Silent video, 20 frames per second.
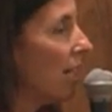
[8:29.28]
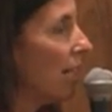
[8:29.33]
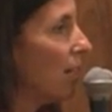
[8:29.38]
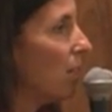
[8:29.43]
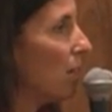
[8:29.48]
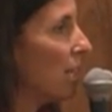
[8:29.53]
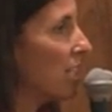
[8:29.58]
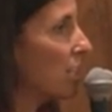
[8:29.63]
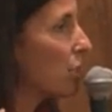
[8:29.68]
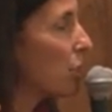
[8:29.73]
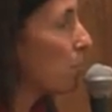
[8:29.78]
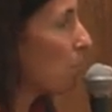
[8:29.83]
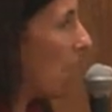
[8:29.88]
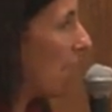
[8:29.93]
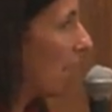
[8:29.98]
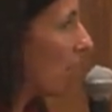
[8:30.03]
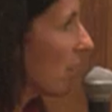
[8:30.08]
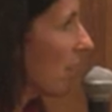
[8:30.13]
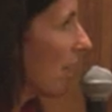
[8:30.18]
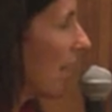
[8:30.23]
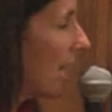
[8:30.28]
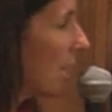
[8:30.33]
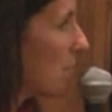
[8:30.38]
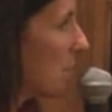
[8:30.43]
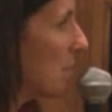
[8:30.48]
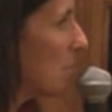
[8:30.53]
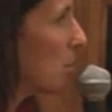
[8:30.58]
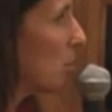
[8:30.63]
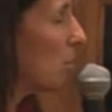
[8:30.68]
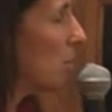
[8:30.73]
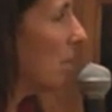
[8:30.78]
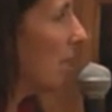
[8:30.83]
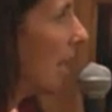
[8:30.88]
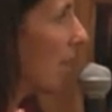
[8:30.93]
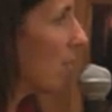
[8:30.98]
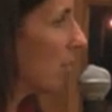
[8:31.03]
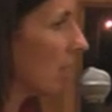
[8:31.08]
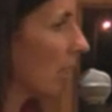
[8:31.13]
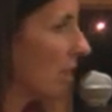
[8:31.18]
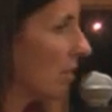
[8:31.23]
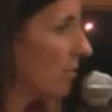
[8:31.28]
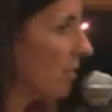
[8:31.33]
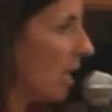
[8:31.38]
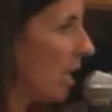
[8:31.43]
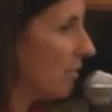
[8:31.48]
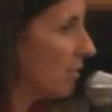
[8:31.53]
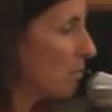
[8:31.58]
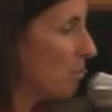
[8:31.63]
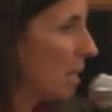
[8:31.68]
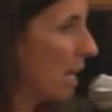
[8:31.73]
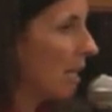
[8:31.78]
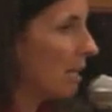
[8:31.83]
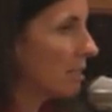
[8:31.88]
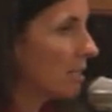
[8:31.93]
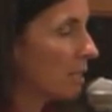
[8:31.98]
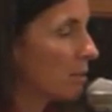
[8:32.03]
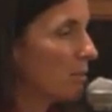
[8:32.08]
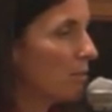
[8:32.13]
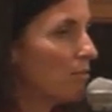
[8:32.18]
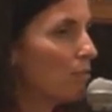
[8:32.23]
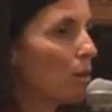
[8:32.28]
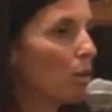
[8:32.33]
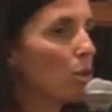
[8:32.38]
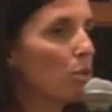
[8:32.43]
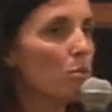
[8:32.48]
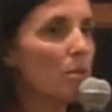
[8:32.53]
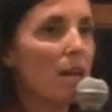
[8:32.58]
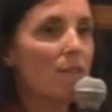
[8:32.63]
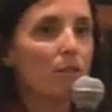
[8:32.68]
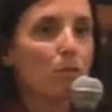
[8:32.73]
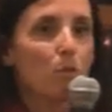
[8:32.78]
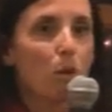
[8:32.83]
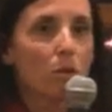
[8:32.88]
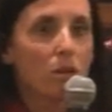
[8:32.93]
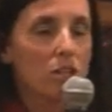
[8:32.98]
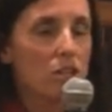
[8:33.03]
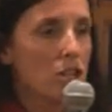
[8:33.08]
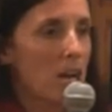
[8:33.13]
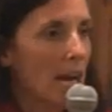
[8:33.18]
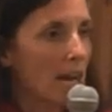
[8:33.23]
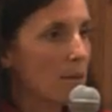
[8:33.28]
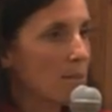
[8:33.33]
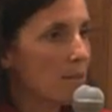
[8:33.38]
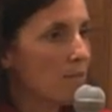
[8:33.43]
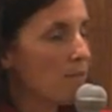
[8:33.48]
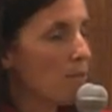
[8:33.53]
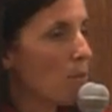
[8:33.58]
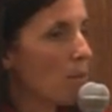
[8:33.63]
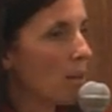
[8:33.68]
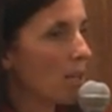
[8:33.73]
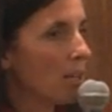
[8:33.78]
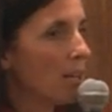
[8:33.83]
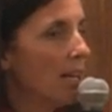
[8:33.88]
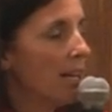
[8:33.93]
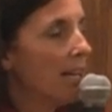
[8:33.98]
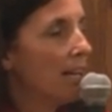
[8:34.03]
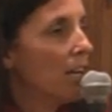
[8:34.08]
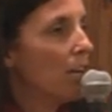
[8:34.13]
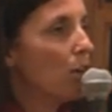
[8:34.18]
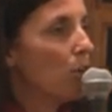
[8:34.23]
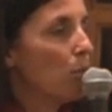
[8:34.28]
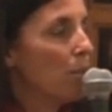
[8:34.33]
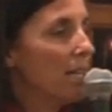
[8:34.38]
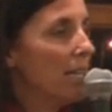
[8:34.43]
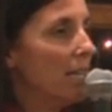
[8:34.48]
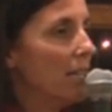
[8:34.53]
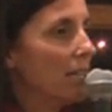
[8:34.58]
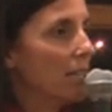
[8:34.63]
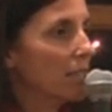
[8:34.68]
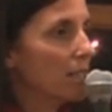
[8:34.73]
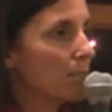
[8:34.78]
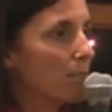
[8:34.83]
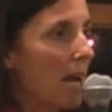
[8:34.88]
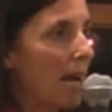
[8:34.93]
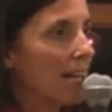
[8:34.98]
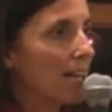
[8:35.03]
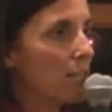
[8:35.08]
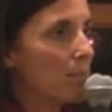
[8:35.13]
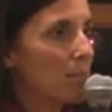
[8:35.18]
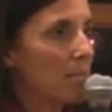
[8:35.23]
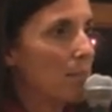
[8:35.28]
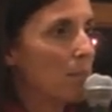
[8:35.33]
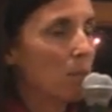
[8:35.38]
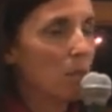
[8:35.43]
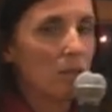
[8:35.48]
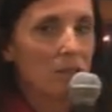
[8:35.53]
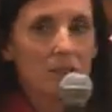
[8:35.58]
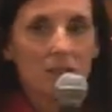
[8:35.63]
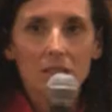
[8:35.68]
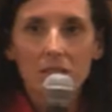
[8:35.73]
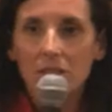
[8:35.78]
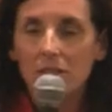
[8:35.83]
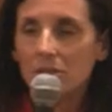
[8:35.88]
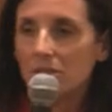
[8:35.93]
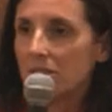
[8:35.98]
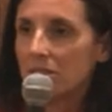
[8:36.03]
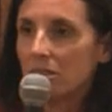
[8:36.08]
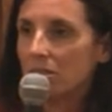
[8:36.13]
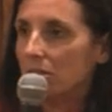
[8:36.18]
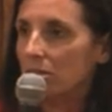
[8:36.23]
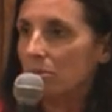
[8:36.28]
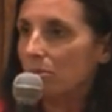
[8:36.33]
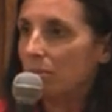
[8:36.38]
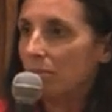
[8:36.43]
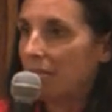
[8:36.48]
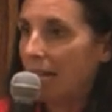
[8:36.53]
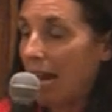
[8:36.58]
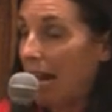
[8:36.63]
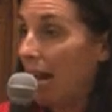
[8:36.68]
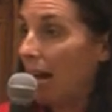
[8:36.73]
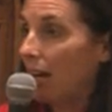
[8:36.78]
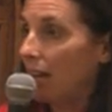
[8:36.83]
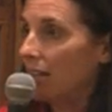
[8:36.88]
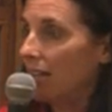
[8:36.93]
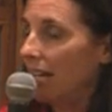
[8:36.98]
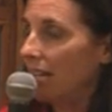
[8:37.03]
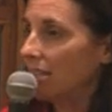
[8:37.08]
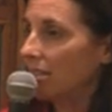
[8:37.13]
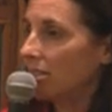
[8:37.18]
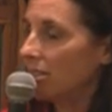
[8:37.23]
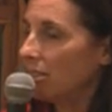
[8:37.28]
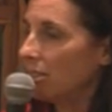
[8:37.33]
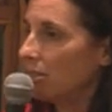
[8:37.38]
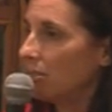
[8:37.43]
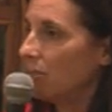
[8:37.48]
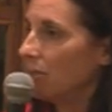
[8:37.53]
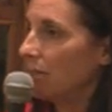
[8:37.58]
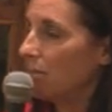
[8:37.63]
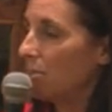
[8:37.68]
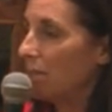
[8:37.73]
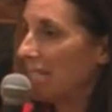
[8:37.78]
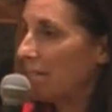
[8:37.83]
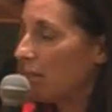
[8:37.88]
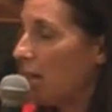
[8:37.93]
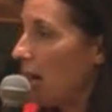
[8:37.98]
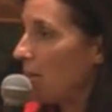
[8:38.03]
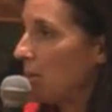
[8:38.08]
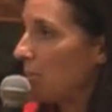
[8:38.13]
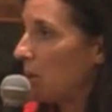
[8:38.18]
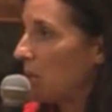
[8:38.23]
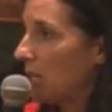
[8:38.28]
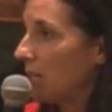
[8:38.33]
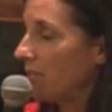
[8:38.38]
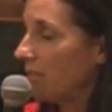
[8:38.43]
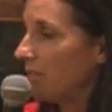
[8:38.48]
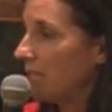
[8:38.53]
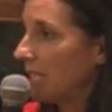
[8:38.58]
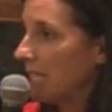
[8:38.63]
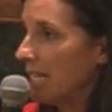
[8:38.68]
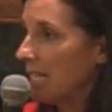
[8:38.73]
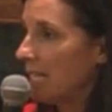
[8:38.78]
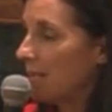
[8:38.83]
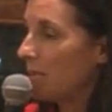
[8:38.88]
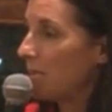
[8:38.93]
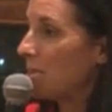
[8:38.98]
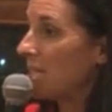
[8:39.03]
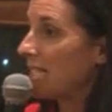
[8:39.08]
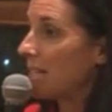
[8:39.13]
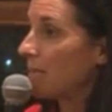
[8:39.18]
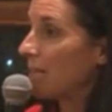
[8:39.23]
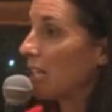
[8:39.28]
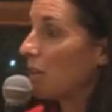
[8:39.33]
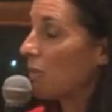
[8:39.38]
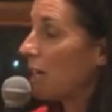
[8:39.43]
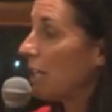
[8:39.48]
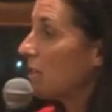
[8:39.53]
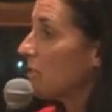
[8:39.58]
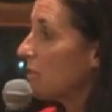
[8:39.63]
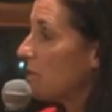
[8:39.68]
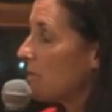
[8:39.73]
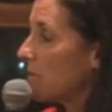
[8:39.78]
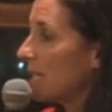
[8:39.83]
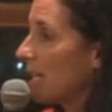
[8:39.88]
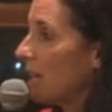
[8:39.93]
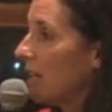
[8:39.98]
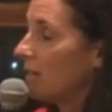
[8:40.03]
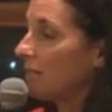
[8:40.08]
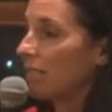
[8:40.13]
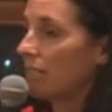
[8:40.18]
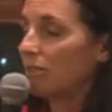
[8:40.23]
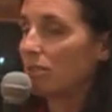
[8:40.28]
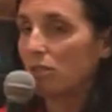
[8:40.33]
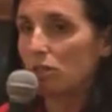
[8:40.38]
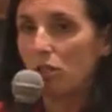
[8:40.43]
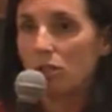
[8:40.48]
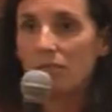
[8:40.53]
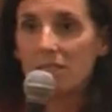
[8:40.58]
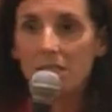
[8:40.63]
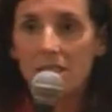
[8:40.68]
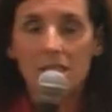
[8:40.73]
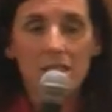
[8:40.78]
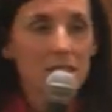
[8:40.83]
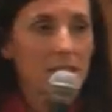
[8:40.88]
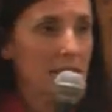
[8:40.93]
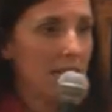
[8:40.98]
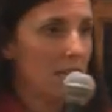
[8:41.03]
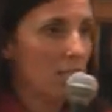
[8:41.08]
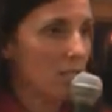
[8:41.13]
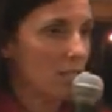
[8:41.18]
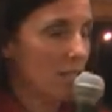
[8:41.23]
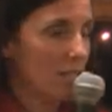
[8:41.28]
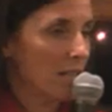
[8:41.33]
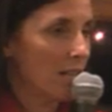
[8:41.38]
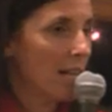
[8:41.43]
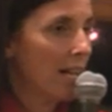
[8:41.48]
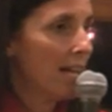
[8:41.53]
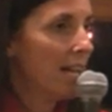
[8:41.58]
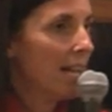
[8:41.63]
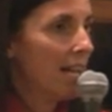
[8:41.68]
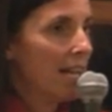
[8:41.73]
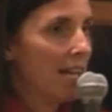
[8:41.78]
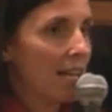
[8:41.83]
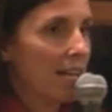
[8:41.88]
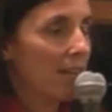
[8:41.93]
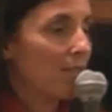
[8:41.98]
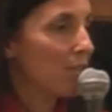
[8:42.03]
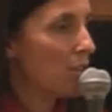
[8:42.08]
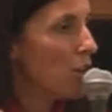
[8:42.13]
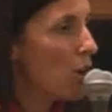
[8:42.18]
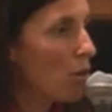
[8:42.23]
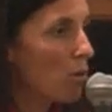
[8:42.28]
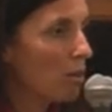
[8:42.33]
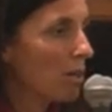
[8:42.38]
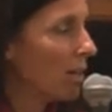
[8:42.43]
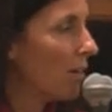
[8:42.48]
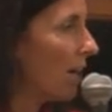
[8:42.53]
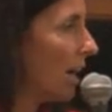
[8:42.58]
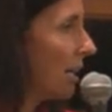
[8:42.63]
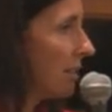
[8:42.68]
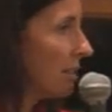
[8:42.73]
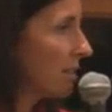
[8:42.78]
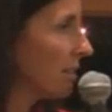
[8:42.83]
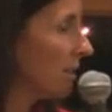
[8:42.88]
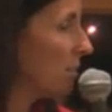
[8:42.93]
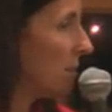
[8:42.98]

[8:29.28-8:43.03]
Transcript: We inspired a lot of people who never got involved in politics before, who never wrote a check before. We inspired people to care and to become a part of a team and be something greater than themselves out of service to this nation. And I have no regrets.